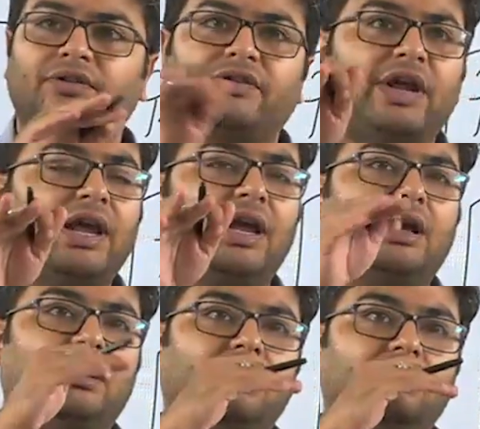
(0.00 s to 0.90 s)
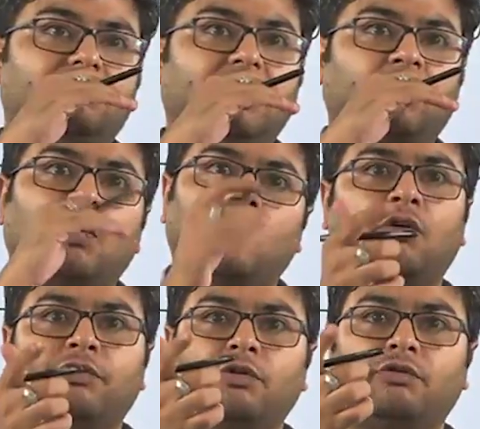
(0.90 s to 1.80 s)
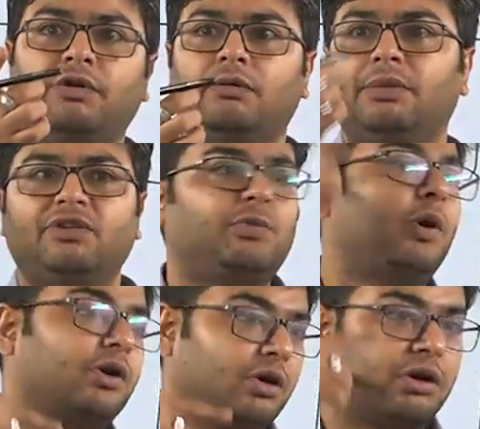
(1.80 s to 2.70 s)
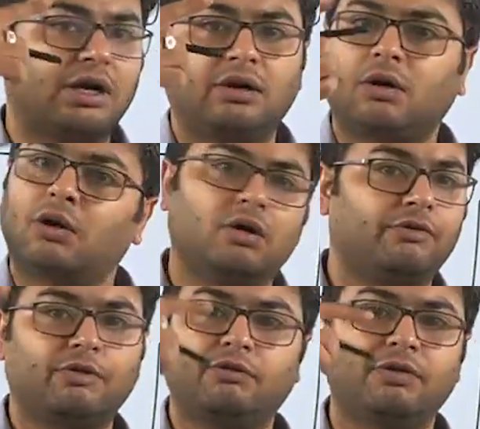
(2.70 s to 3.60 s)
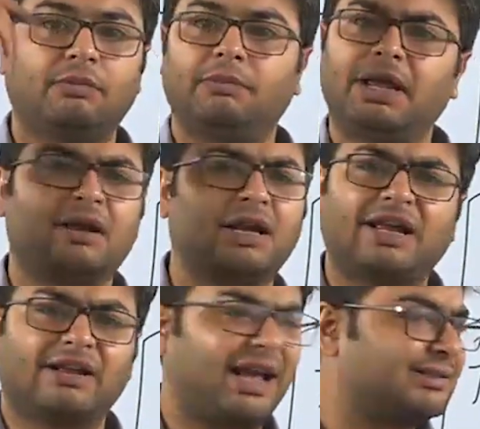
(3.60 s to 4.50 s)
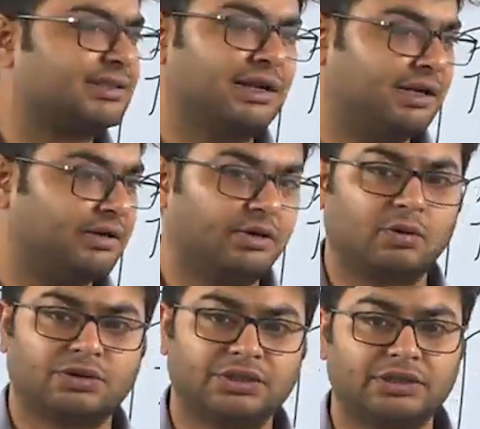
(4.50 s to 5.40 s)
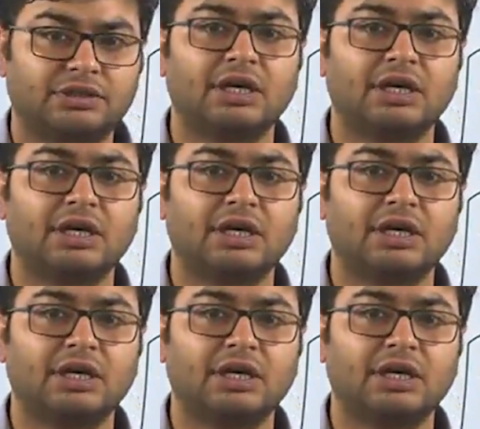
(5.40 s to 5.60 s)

say that all of you will be spot on and all of you will make like excellent note sheets.